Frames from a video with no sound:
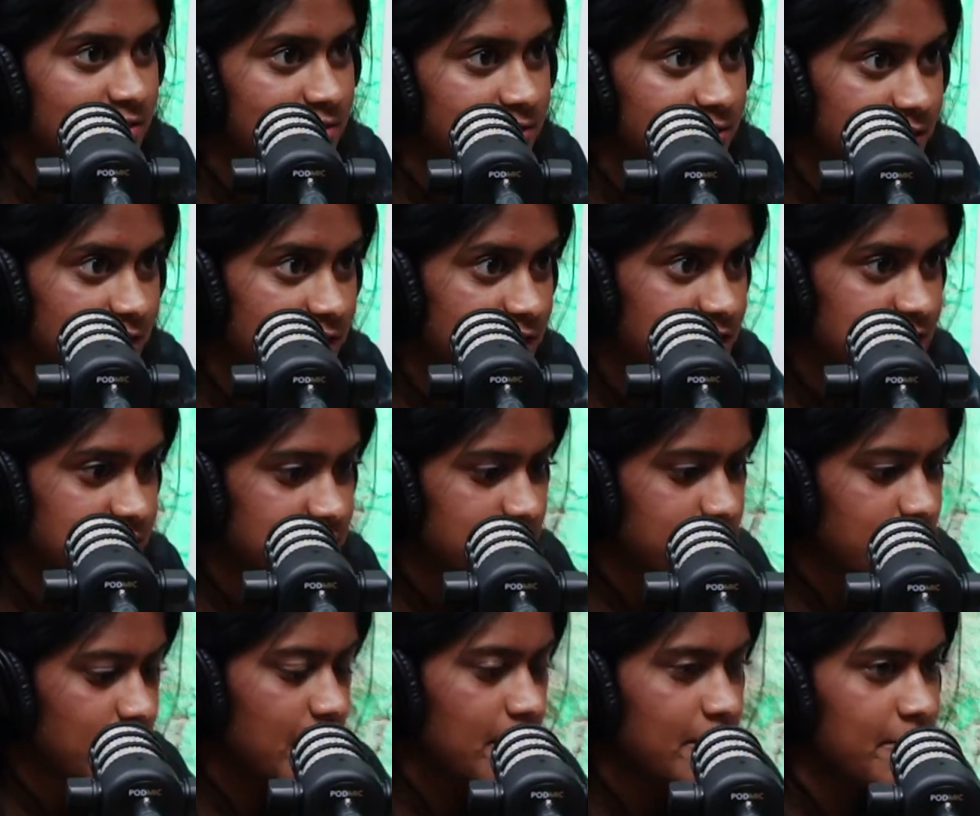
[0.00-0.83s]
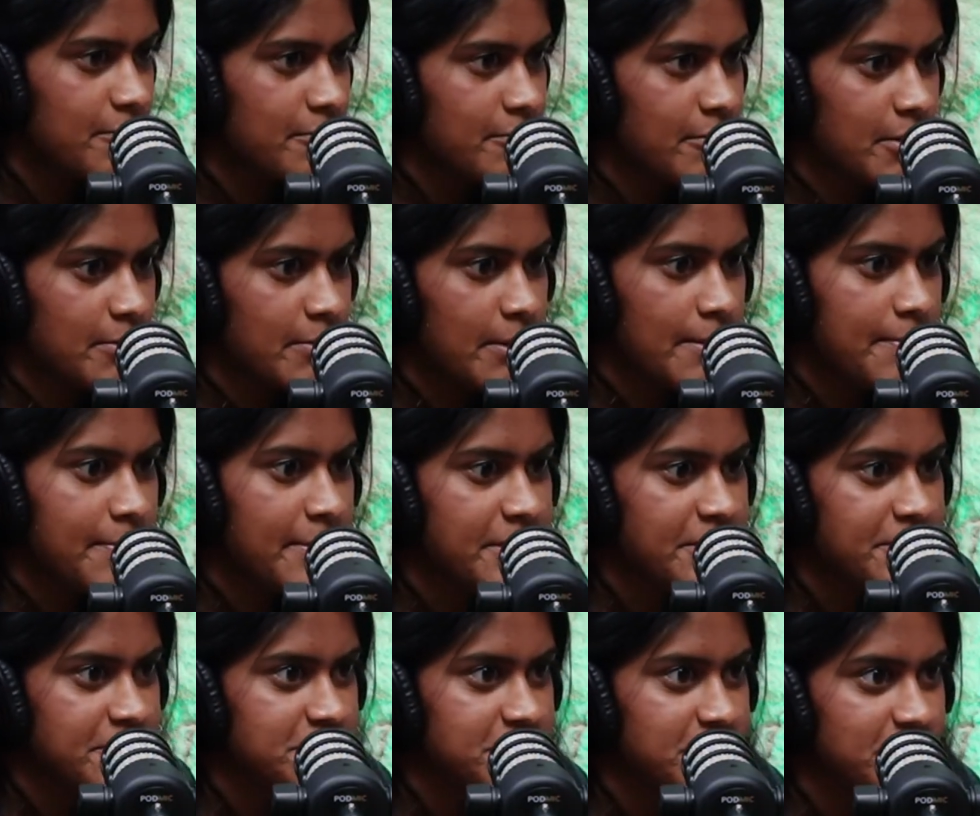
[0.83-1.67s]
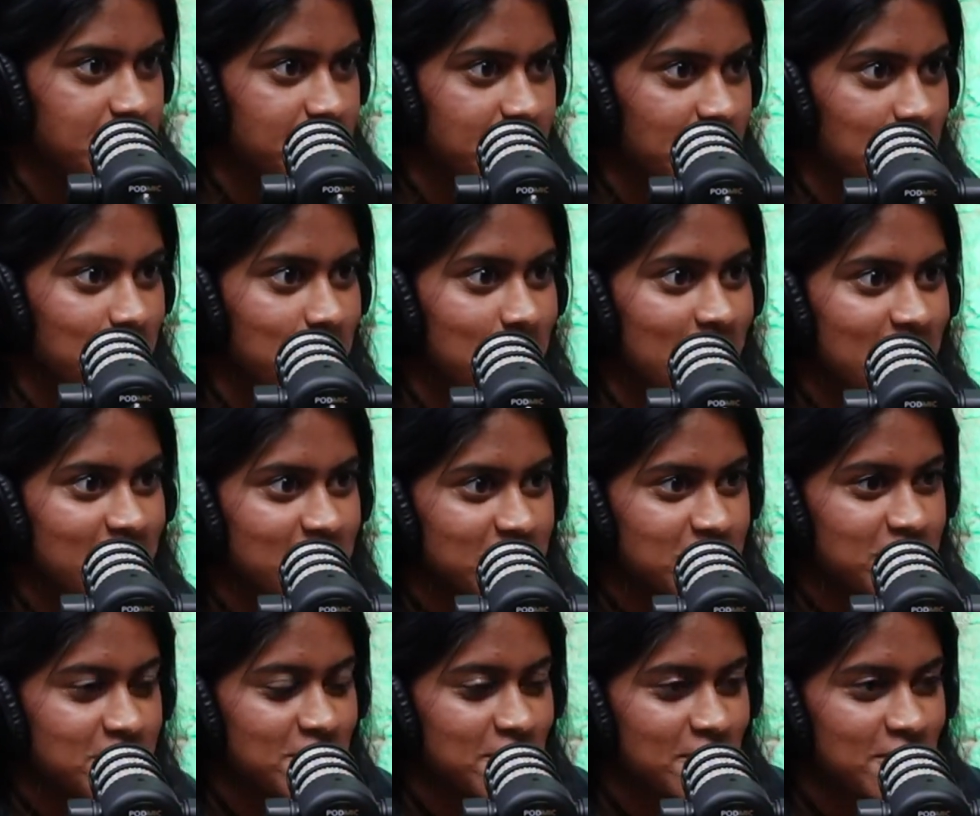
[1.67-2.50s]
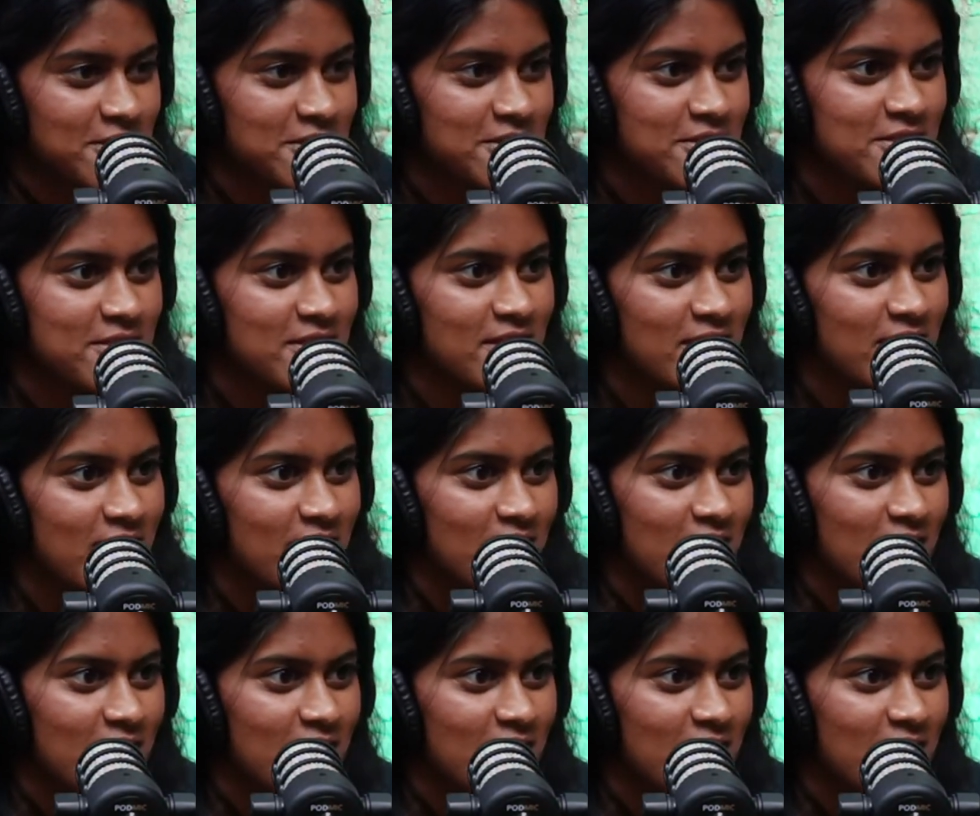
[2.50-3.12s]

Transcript: Fiji, where my parents are from, is just,